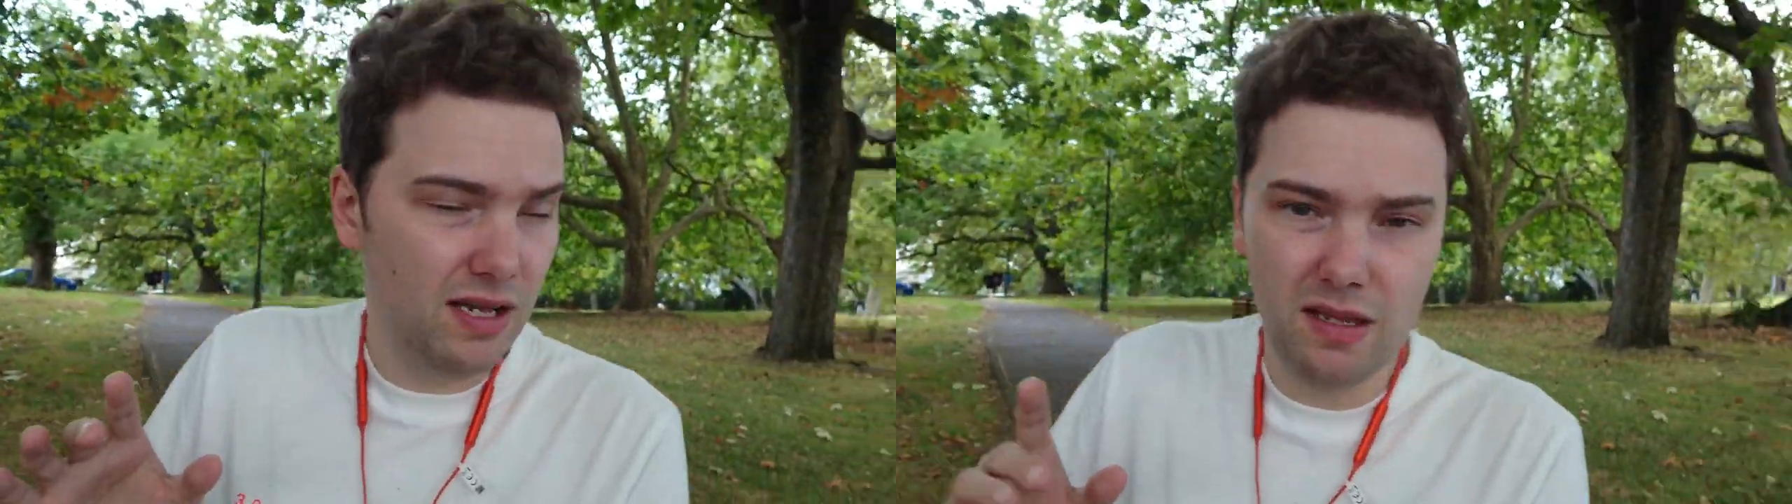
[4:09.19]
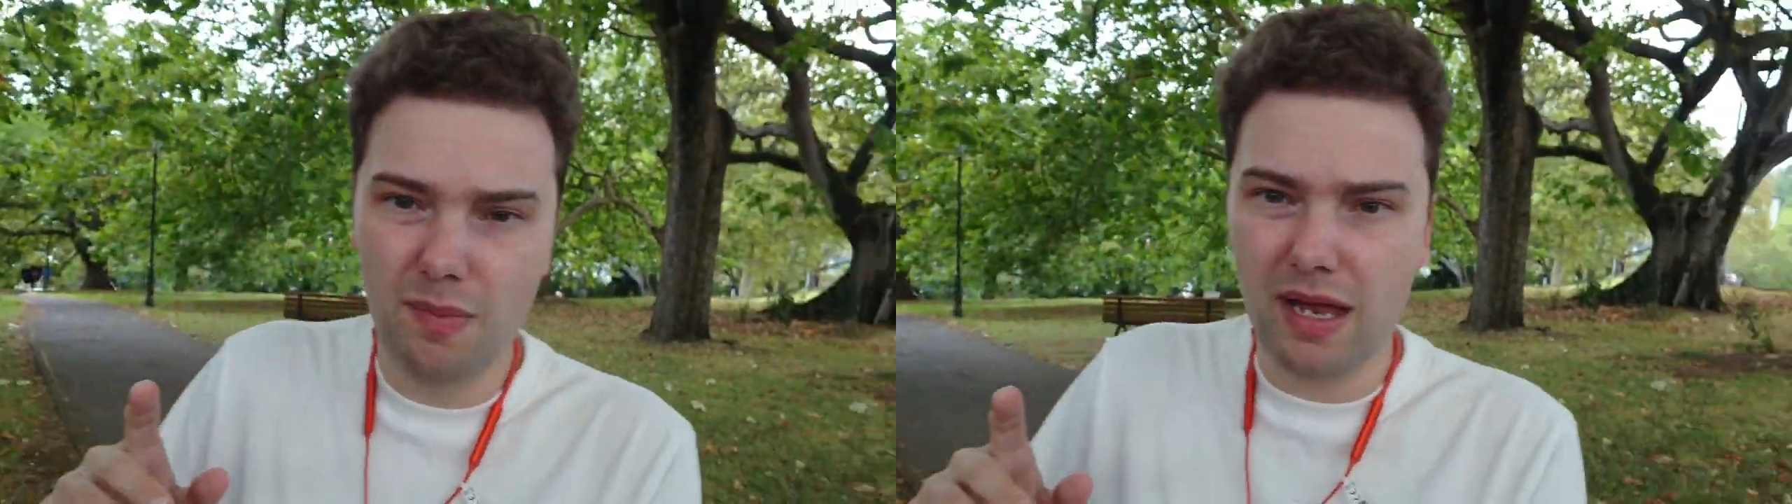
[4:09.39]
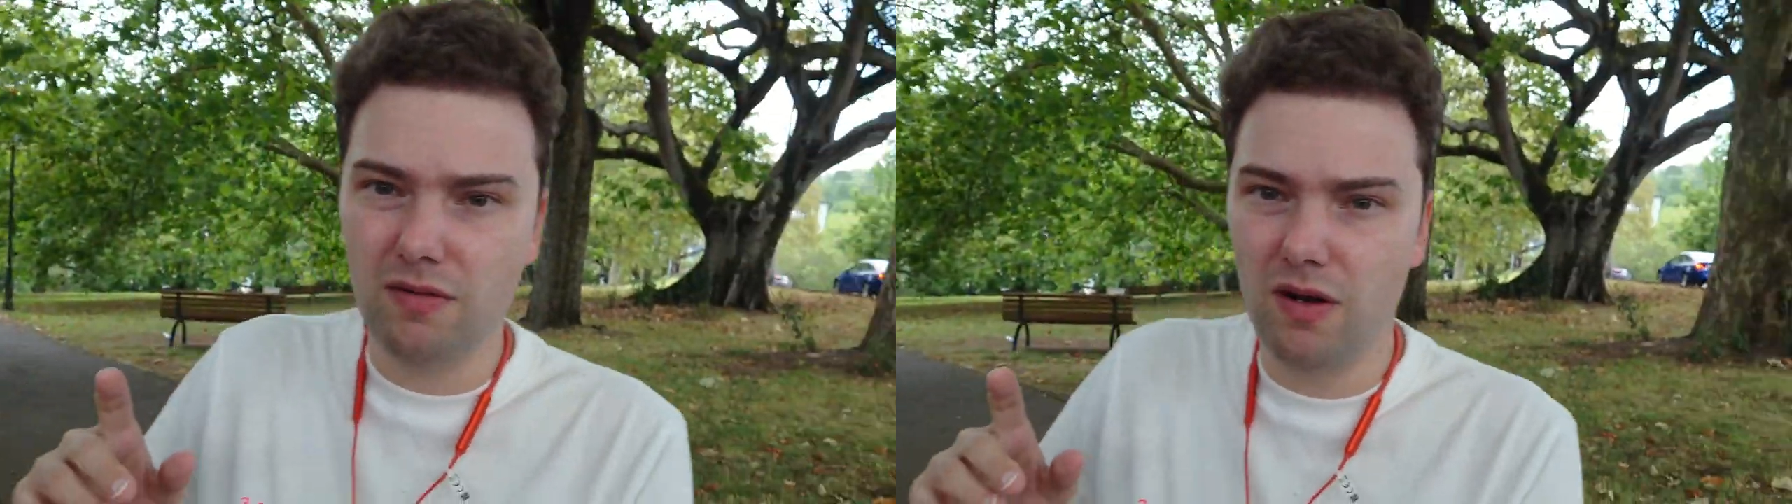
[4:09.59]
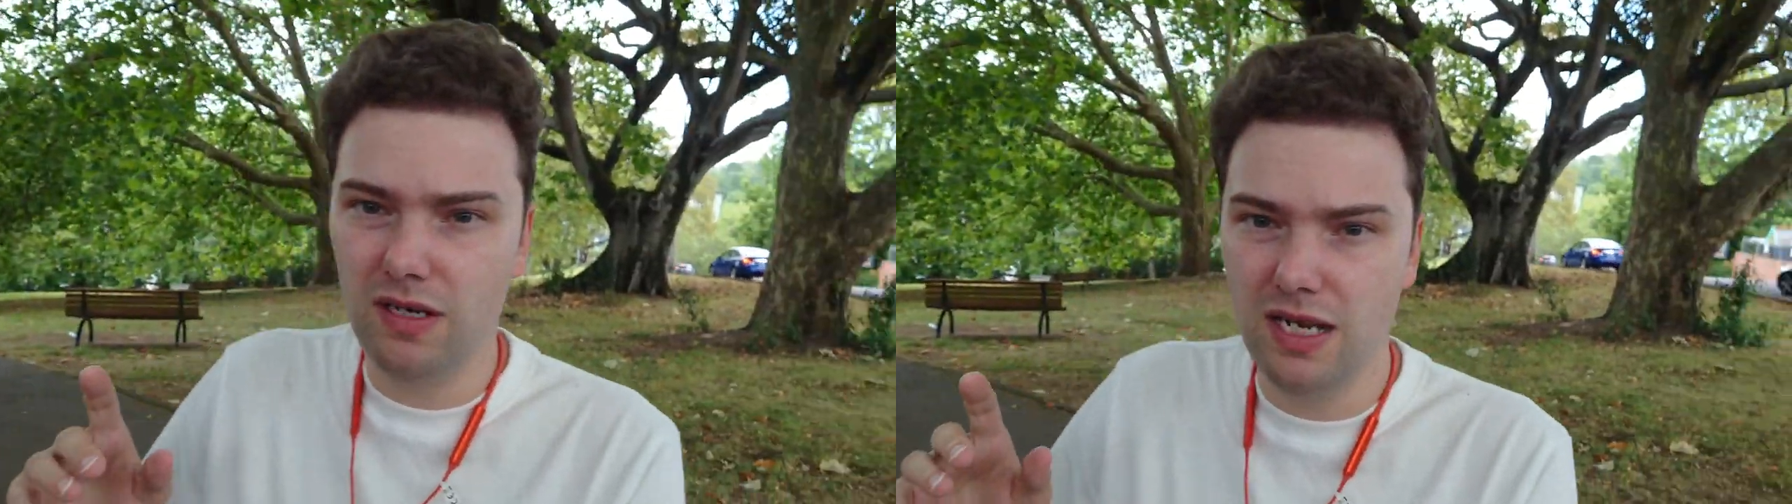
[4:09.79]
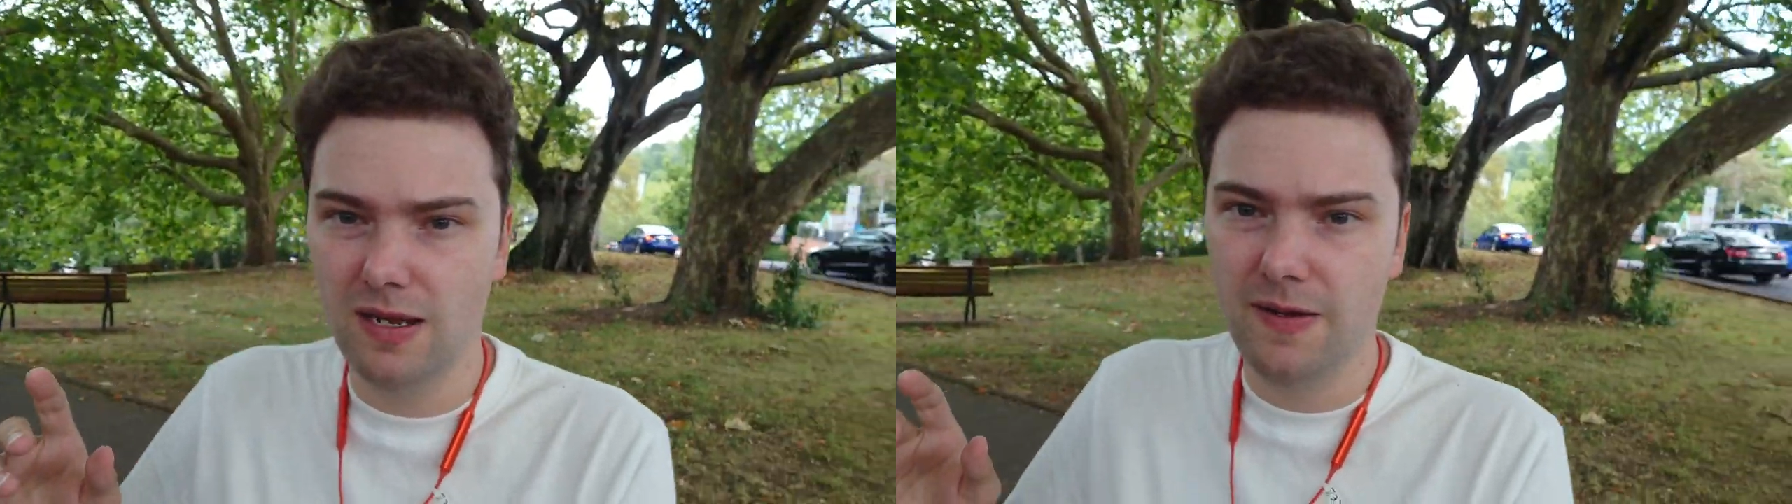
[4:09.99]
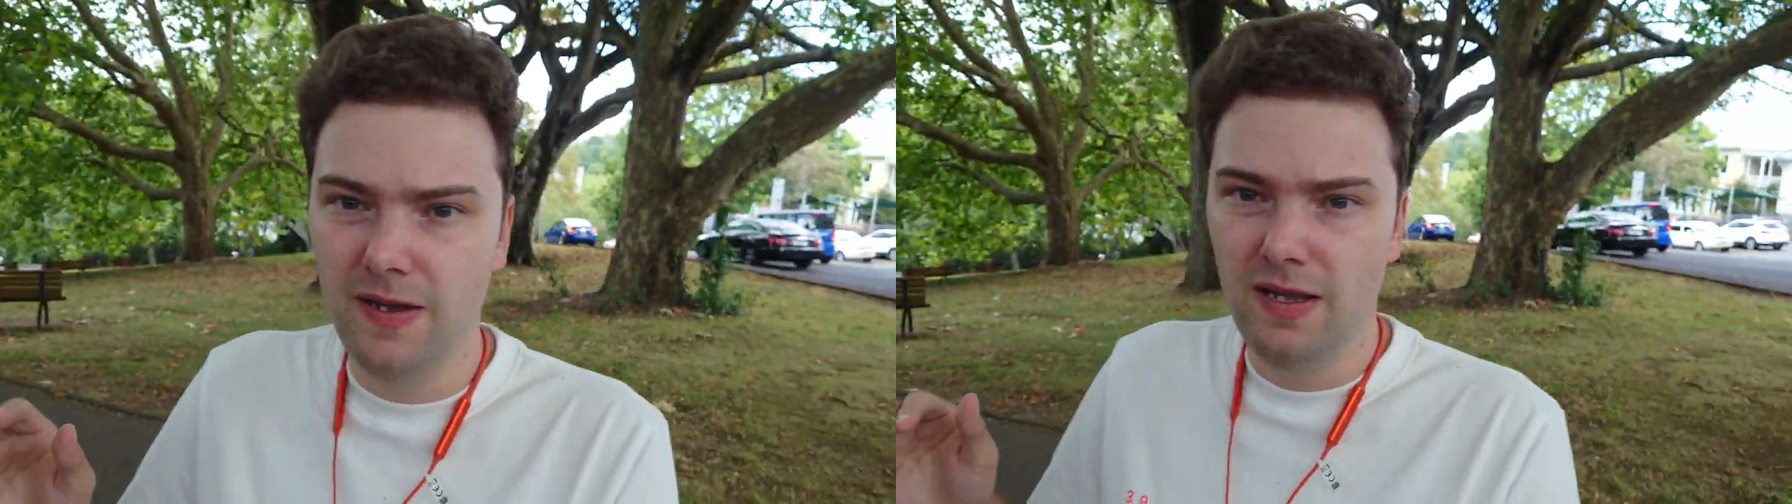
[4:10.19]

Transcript: in the background here